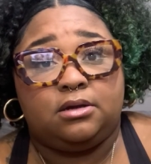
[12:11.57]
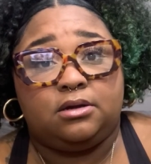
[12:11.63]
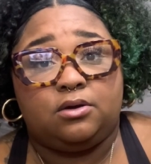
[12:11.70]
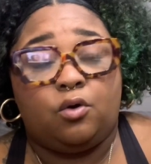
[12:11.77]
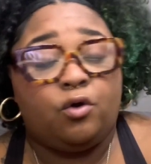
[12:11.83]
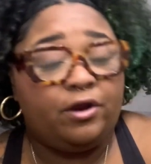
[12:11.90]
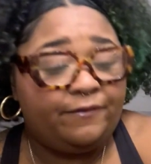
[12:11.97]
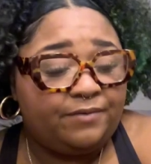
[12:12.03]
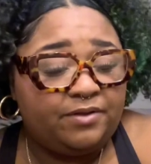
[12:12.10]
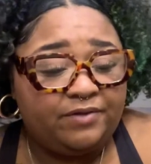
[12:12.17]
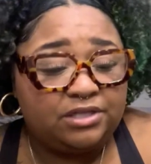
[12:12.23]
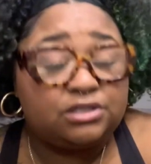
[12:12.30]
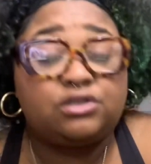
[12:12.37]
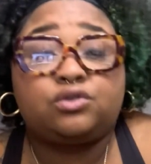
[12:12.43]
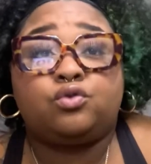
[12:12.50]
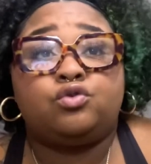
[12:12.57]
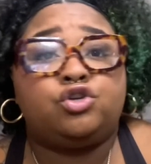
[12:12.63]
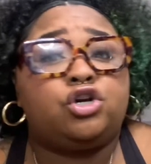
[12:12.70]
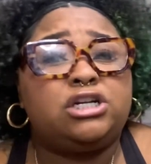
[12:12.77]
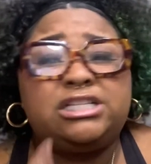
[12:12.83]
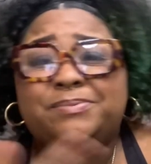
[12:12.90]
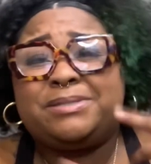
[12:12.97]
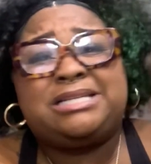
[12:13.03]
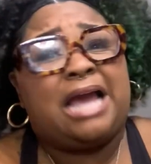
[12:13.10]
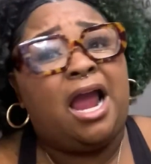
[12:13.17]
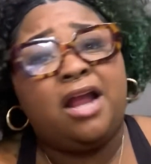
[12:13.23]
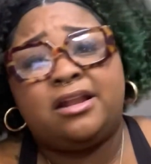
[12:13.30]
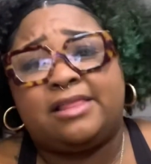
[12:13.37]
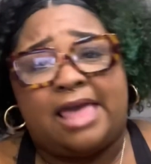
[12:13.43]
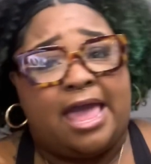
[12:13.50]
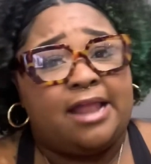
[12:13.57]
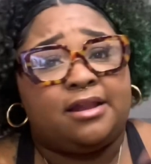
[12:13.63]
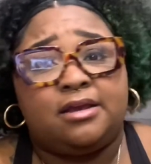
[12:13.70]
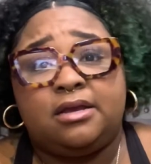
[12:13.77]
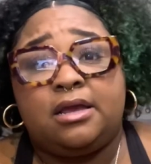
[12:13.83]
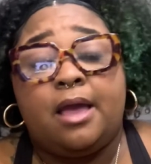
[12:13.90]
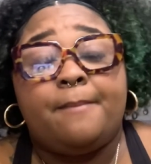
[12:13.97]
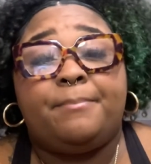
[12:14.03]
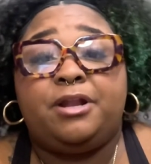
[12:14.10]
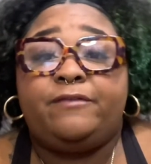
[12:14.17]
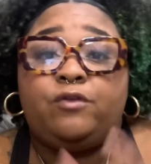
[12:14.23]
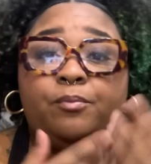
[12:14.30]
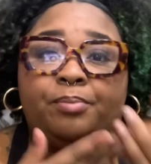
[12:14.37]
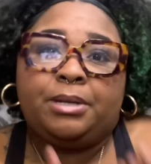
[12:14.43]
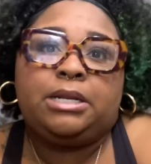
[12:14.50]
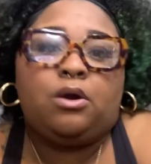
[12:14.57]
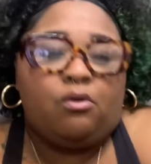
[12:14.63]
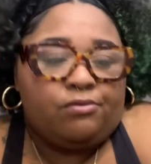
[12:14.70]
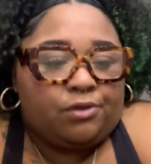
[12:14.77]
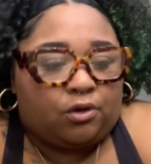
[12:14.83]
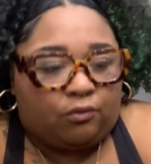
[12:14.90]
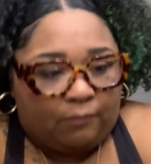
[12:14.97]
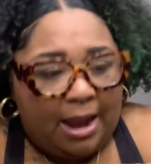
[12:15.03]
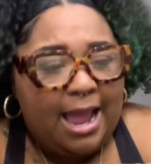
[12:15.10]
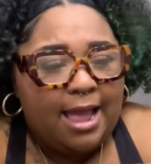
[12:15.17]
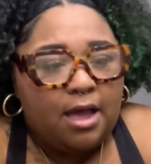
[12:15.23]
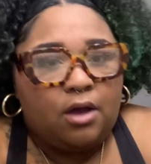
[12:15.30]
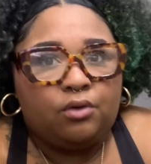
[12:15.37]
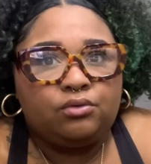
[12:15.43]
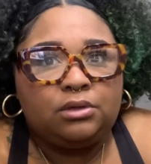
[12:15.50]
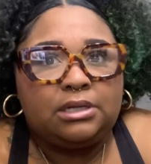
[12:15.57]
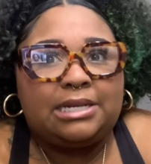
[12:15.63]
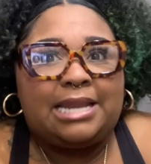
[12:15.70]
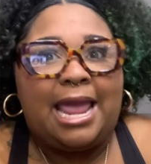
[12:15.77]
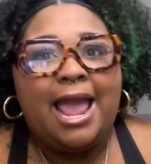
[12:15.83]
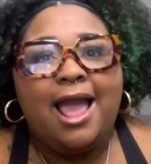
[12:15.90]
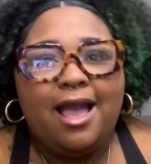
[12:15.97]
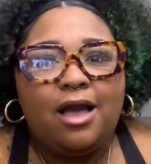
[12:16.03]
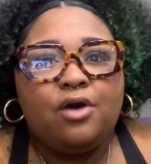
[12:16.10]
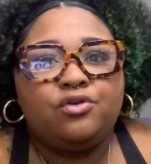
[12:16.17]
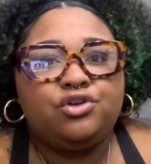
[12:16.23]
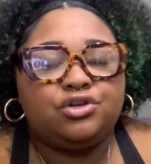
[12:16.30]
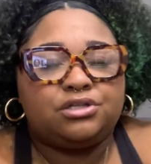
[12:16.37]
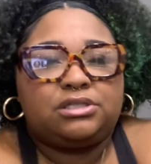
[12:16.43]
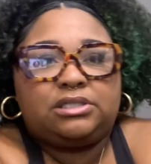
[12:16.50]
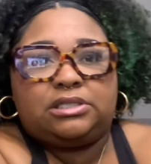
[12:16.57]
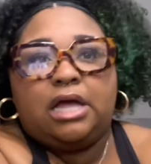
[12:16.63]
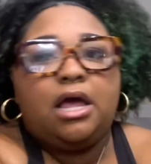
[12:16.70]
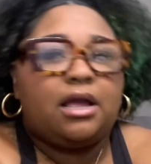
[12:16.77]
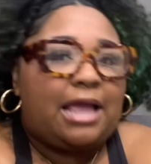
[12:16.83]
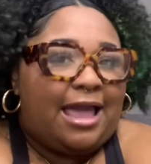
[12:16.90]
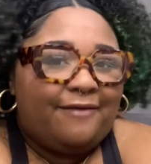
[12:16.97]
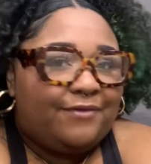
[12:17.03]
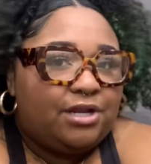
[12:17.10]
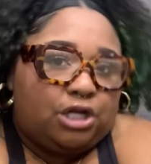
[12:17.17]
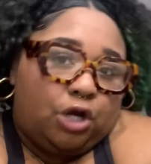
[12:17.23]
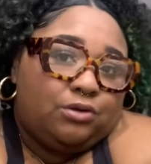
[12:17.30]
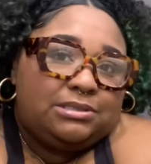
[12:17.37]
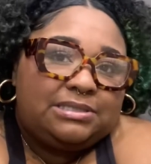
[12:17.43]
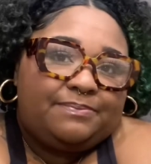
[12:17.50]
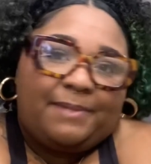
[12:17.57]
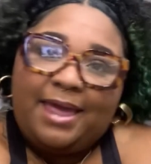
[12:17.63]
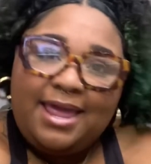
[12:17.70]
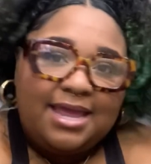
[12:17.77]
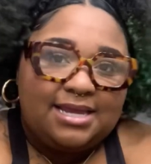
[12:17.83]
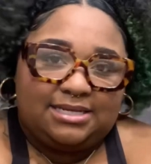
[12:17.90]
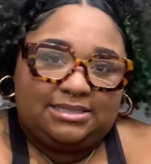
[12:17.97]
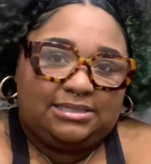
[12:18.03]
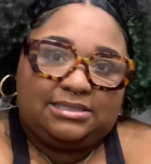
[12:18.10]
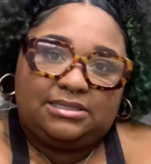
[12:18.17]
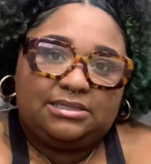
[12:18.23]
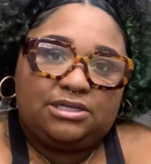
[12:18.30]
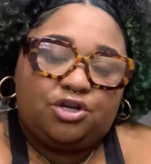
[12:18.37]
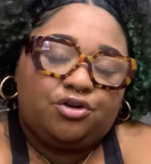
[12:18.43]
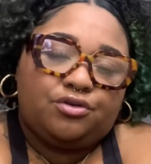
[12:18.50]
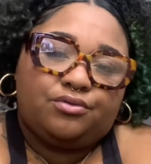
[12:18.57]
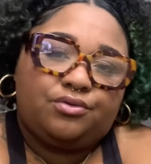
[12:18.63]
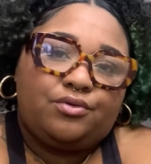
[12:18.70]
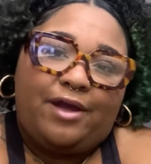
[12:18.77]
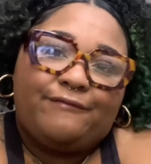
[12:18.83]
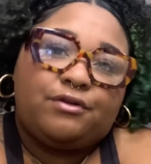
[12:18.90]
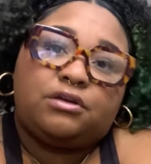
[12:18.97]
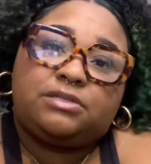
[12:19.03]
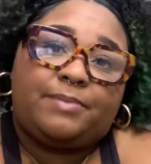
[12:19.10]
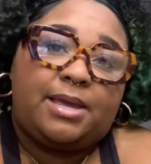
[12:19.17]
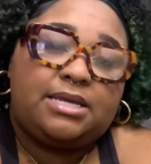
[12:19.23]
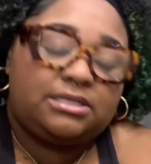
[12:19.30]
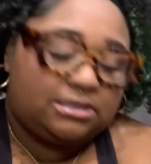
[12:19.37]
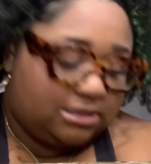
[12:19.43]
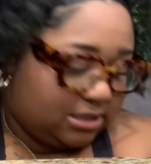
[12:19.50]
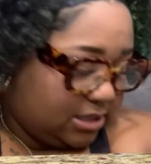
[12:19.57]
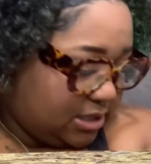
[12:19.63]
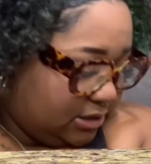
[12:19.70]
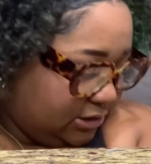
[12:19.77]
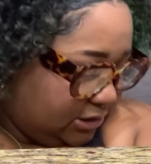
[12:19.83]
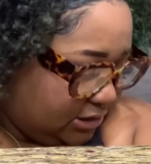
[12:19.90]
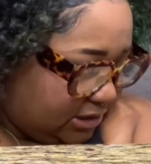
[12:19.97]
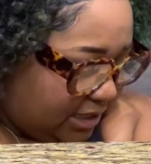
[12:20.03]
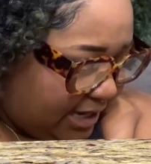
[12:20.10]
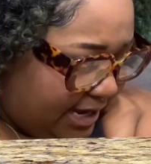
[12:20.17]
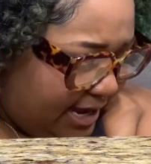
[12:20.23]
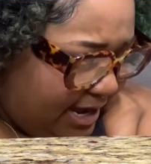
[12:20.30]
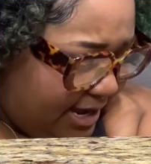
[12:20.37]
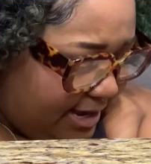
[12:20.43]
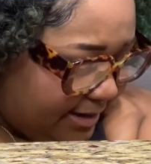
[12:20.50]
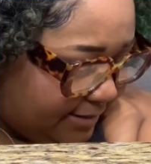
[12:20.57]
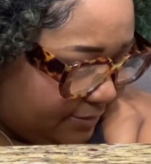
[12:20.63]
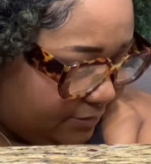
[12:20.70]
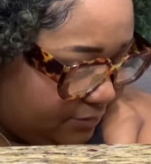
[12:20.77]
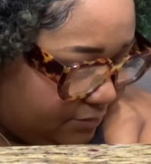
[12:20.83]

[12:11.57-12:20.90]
or if you get a stool, you're gonna just be tired of that. But if you put it on the ground, now you're stuck having no space. You have no space. Oh.